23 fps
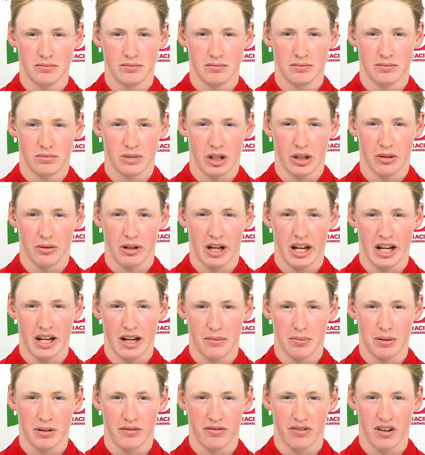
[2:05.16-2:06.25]
whether we end
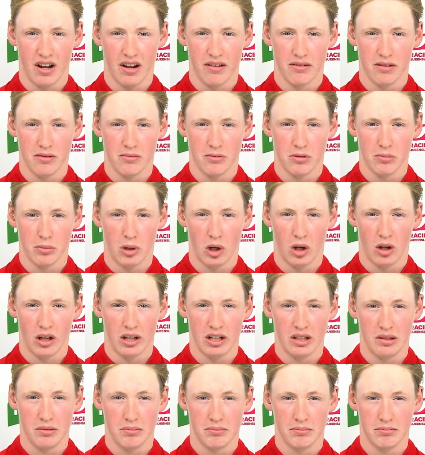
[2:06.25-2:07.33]
up in front of him or behind
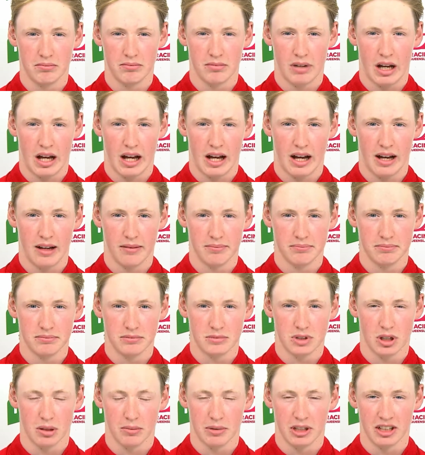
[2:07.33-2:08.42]
him,
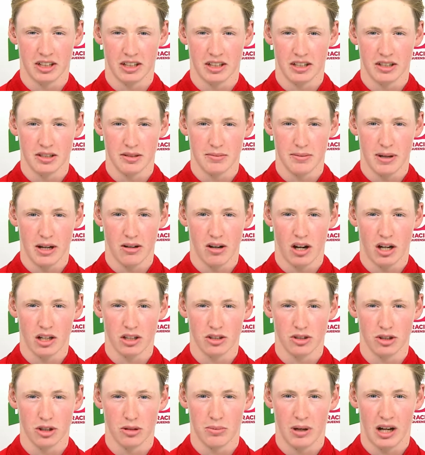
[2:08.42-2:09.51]
Tommy Lincoln's been running
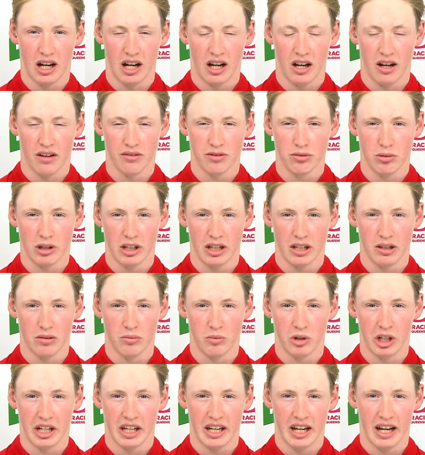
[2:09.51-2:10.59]
super halves week in,
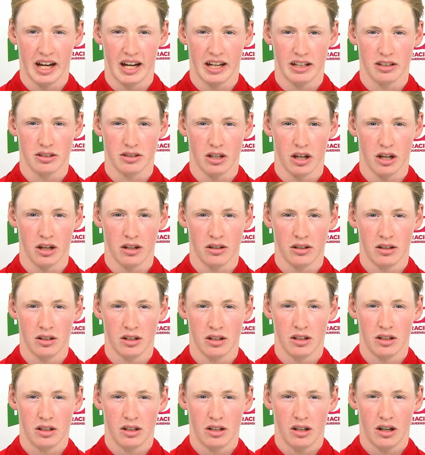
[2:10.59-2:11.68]
week out. So
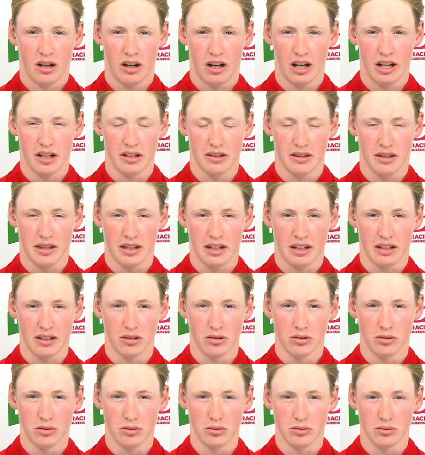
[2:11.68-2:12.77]
I don't think
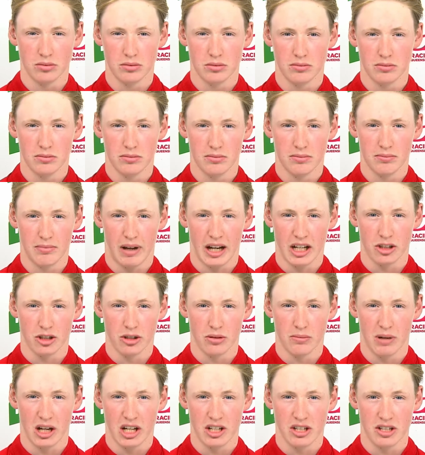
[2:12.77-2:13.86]
it'll make too
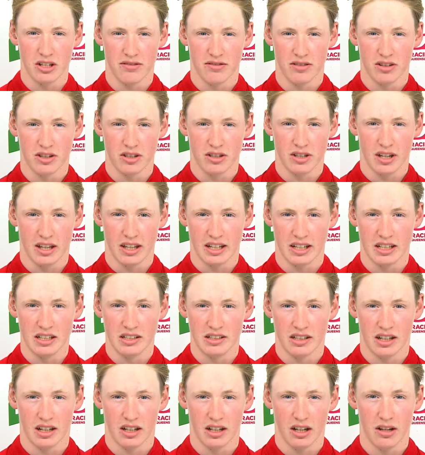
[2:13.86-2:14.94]
much difference. I think he's
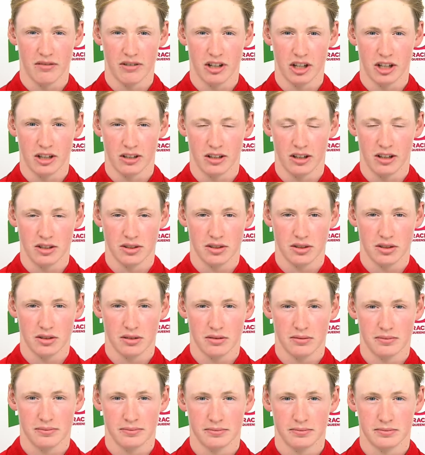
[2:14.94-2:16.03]
going to go very close.
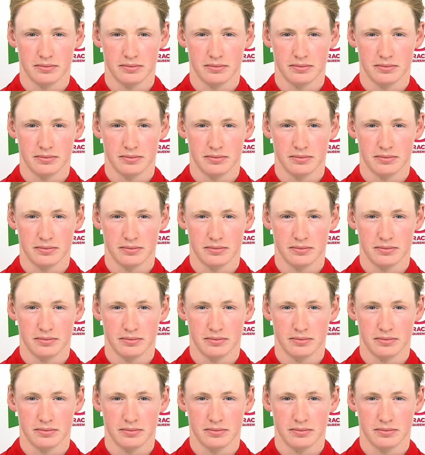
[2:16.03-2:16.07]
Okay,